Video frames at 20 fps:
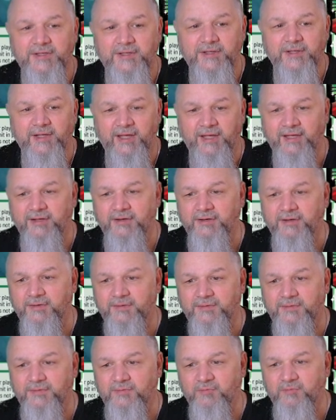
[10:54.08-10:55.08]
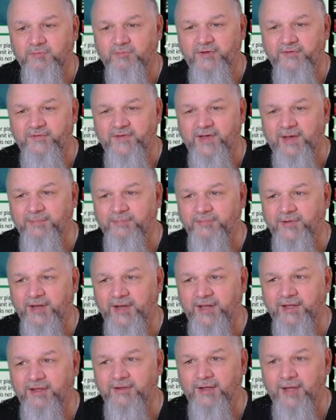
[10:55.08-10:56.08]
And we've got
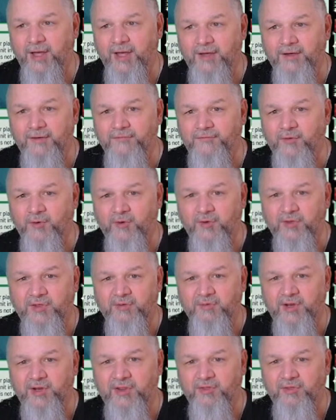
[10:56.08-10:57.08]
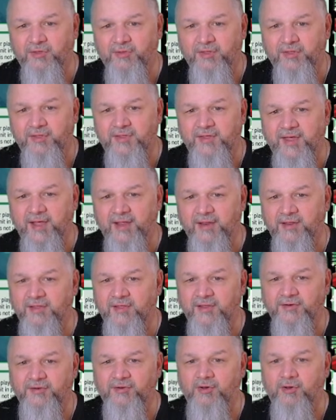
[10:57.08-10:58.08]
plenty of Force units, so this gains
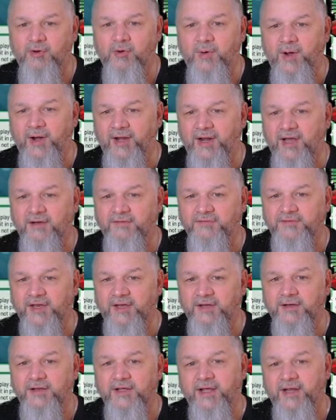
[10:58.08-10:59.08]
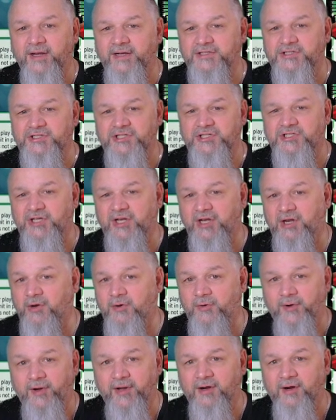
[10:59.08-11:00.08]
Sentinel quite often. And it's just an
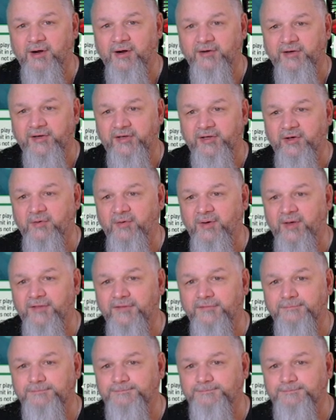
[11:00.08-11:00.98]
annoying card to deal with